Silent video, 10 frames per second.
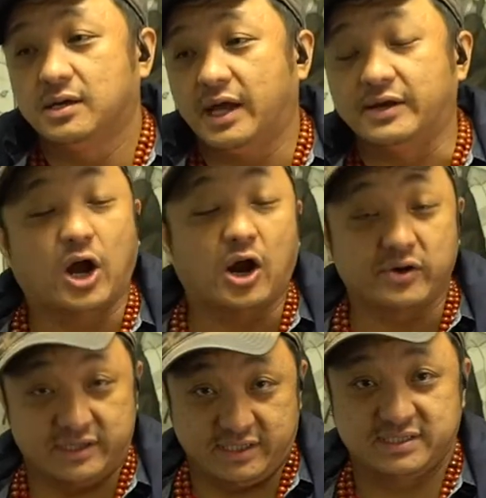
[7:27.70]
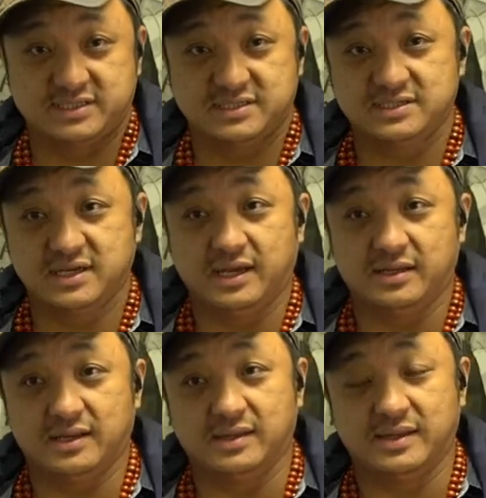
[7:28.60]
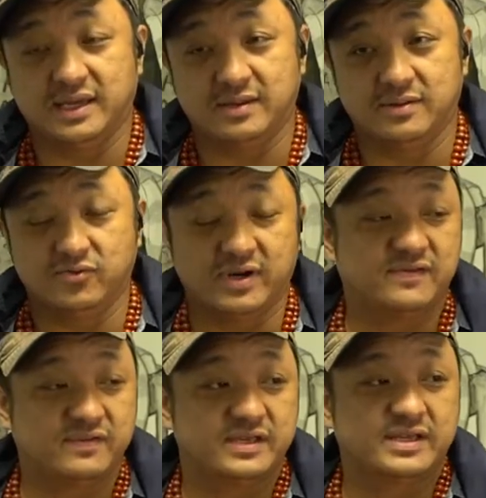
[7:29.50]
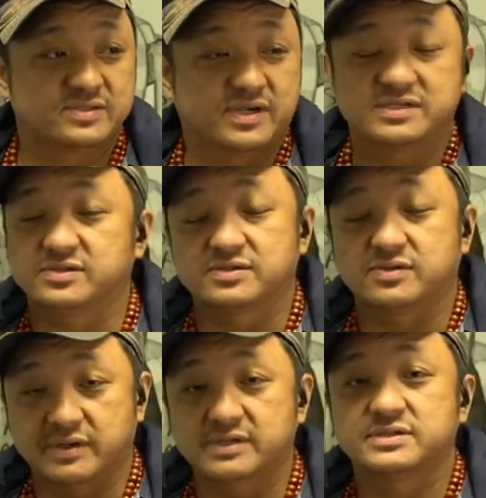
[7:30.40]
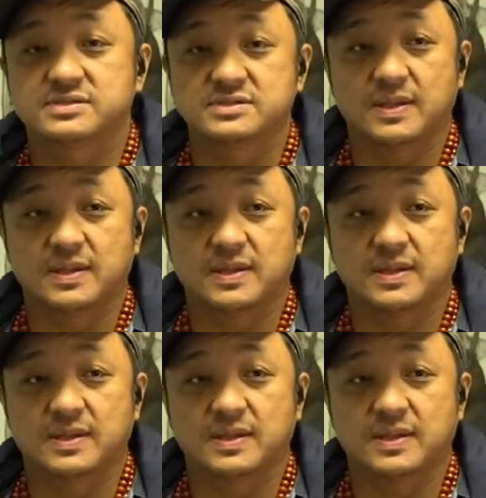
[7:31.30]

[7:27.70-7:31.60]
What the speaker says: an artist and they can creatively express their stories.